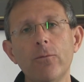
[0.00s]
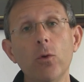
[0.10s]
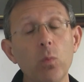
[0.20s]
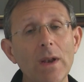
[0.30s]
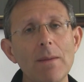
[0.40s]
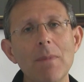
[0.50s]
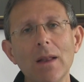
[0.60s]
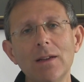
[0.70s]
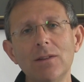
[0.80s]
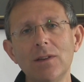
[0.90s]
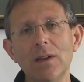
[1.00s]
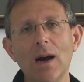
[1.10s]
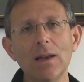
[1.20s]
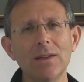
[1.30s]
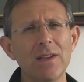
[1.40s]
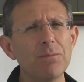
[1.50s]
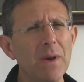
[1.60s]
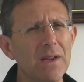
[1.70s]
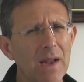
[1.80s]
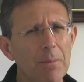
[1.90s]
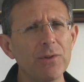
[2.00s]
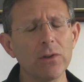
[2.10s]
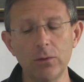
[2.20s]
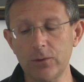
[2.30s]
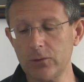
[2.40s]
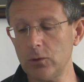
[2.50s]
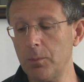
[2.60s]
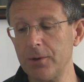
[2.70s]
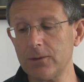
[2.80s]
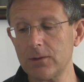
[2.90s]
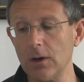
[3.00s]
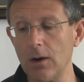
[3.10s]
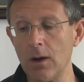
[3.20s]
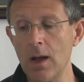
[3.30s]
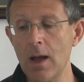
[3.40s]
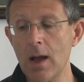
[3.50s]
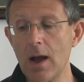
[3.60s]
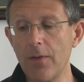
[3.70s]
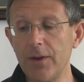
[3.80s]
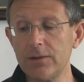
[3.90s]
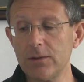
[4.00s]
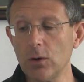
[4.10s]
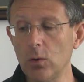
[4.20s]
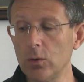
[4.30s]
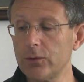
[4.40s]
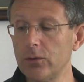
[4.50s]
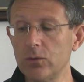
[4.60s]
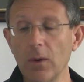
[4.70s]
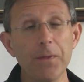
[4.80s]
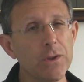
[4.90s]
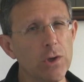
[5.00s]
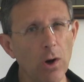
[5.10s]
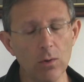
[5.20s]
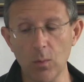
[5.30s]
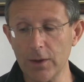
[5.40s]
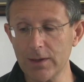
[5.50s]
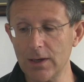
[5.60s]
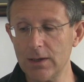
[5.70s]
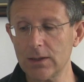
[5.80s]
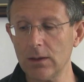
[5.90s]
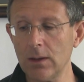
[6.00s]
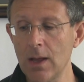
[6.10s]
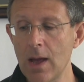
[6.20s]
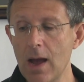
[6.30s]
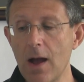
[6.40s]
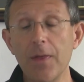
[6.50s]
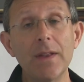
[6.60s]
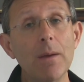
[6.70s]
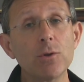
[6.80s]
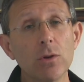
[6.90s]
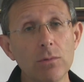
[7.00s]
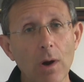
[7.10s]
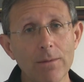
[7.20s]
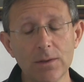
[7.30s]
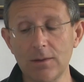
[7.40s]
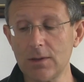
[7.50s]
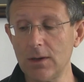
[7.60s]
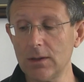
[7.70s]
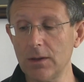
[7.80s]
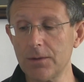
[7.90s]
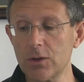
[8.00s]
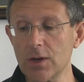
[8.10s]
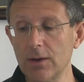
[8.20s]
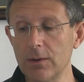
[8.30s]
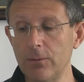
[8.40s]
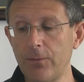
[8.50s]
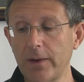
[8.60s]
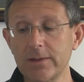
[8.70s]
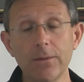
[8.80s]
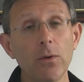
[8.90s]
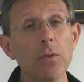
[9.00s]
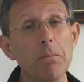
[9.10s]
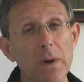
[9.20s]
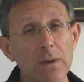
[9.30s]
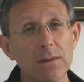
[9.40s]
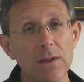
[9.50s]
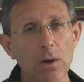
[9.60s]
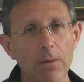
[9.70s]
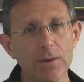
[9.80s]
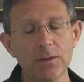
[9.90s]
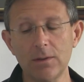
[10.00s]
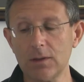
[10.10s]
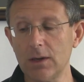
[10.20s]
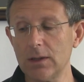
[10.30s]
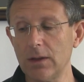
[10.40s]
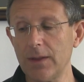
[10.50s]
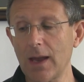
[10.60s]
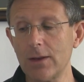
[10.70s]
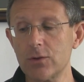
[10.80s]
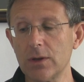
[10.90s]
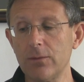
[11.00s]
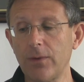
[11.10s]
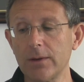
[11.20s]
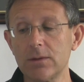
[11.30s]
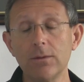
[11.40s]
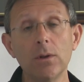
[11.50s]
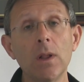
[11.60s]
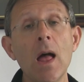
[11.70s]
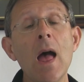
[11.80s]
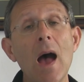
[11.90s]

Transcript: for Willie Mullins in Ireland. He's been an absolute superstar. Uh, this is a horse who's won the Tolworth Hurdle, uh, the Neptune Novices Hurdle at the Cheltenham Festival, the Mersey Novices Hurdle at the Aintree Festival,